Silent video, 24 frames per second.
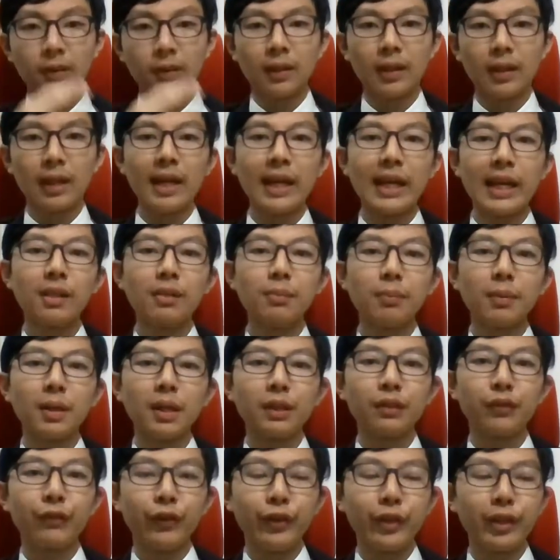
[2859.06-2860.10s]
I had a
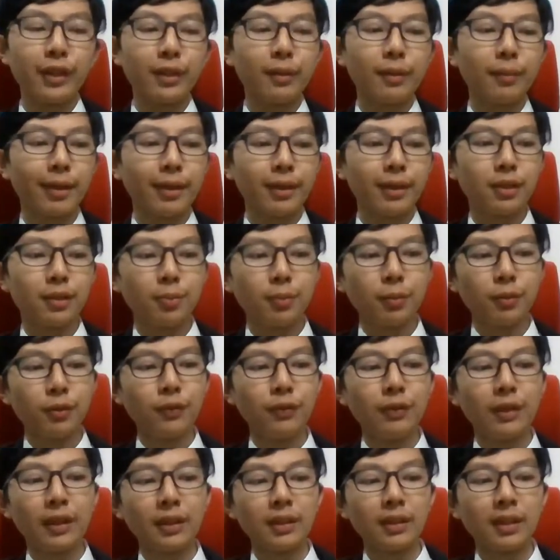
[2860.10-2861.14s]
mixed feeling about this
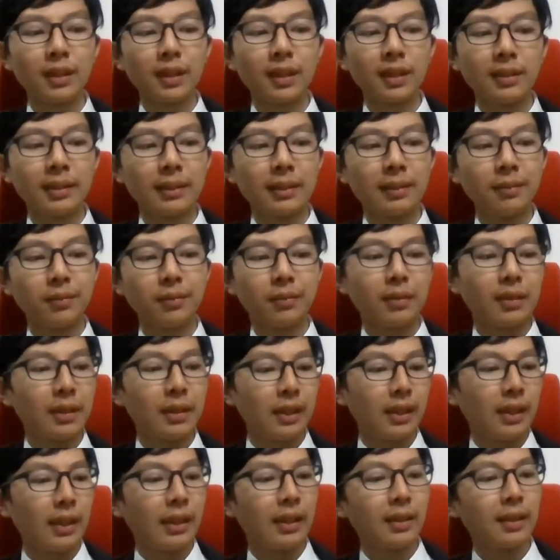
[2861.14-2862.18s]
movie, and then
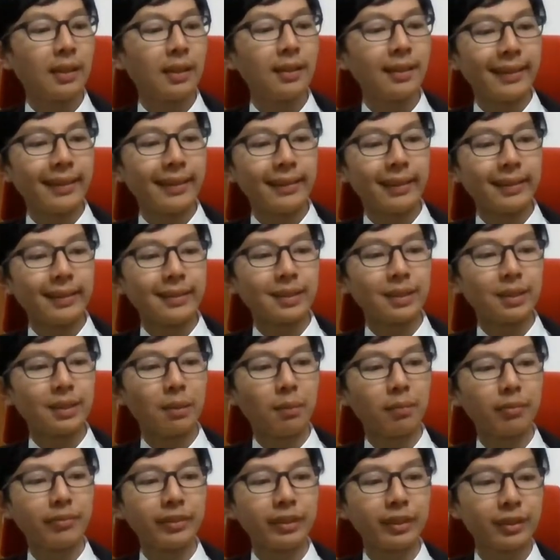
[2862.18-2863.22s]
and then I read
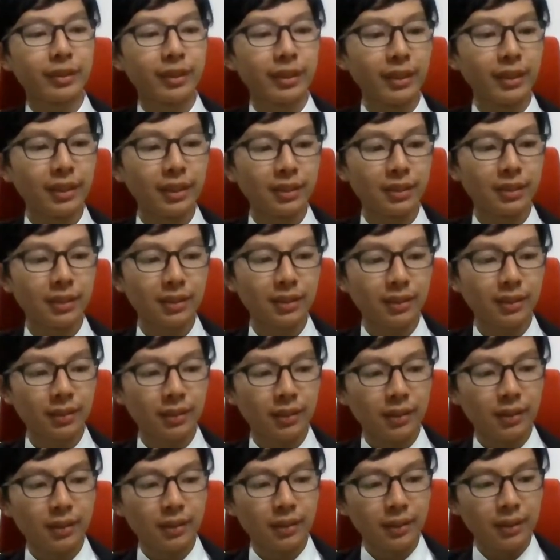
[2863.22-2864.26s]
some of the critics'
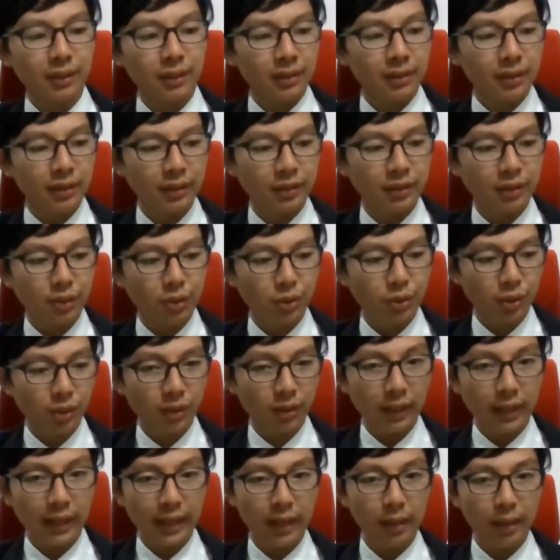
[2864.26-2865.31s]

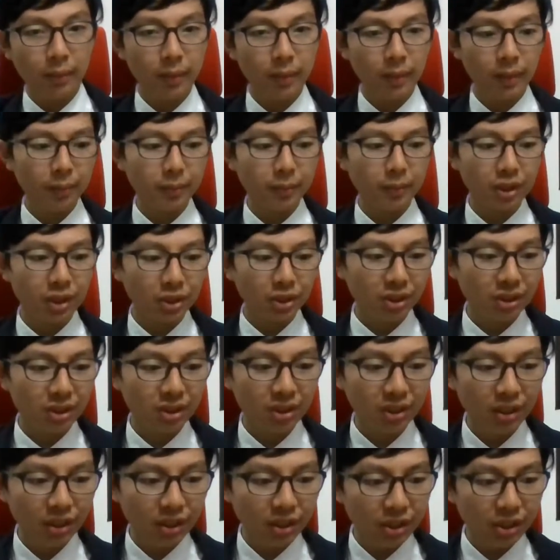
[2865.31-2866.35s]
Explorer, um, uh, let me just
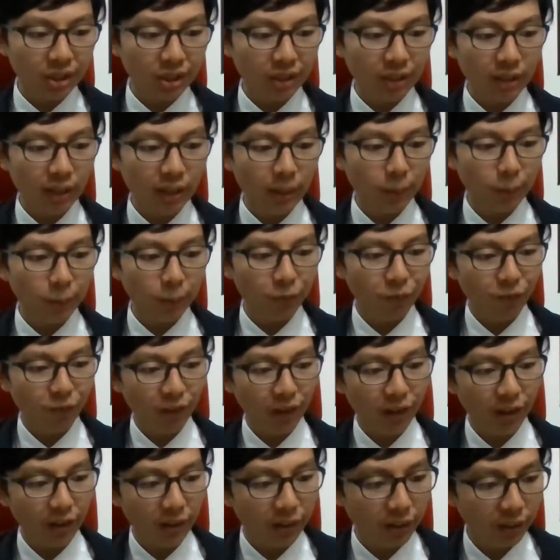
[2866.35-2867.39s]
search it up
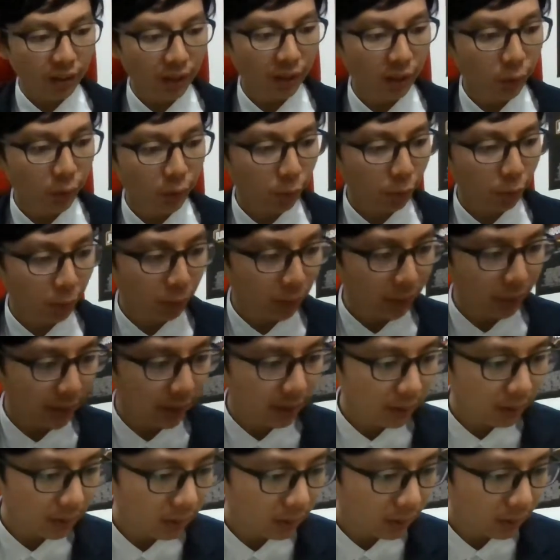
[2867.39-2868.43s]
very
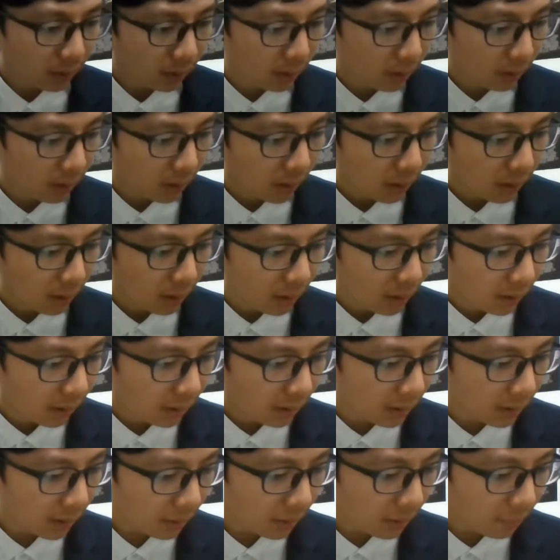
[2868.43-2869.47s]

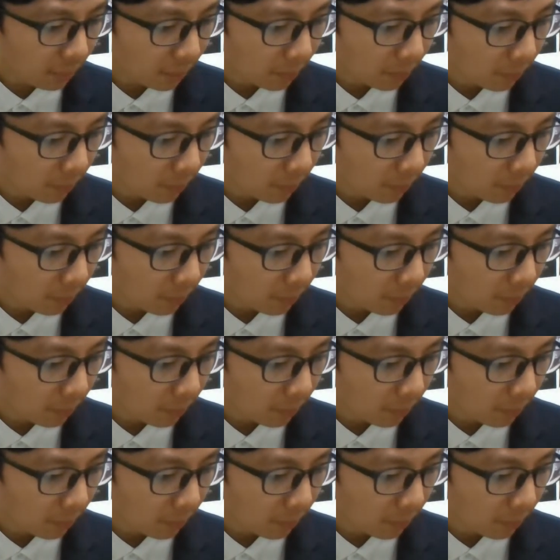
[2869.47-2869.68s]
quickly.